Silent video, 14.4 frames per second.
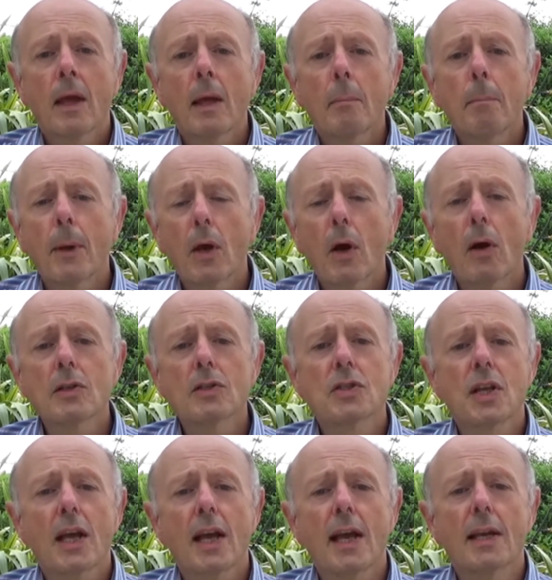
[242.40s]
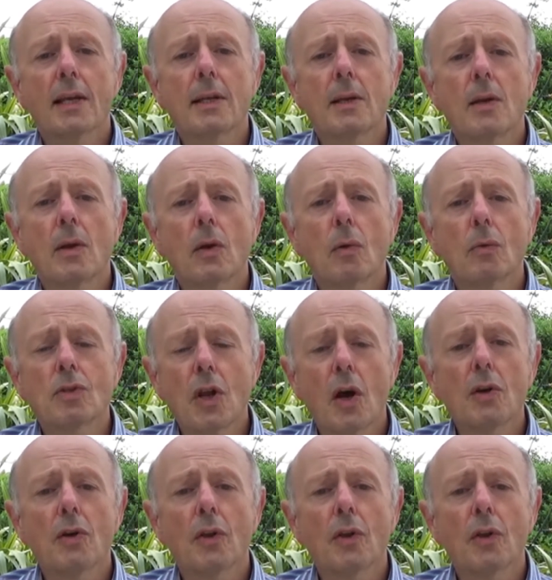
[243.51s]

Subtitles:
Because it goes down to a